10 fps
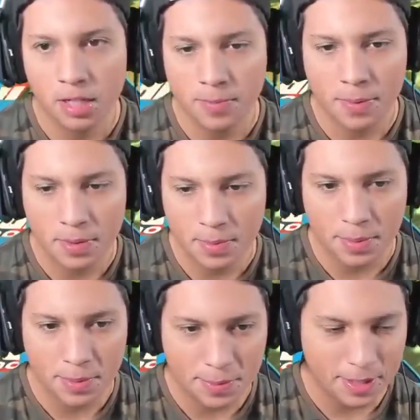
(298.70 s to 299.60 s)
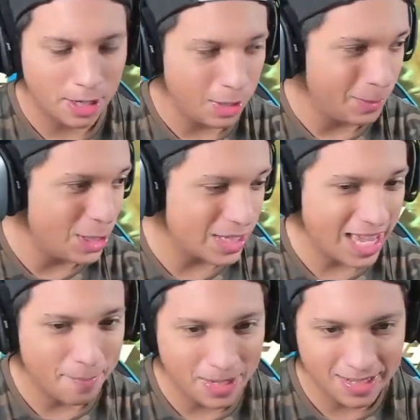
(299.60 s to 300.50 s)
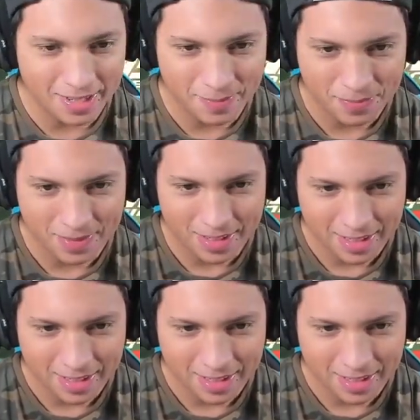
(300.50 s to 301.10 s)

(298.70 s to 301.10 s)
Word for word: Yeah, All right, we just can't mess up.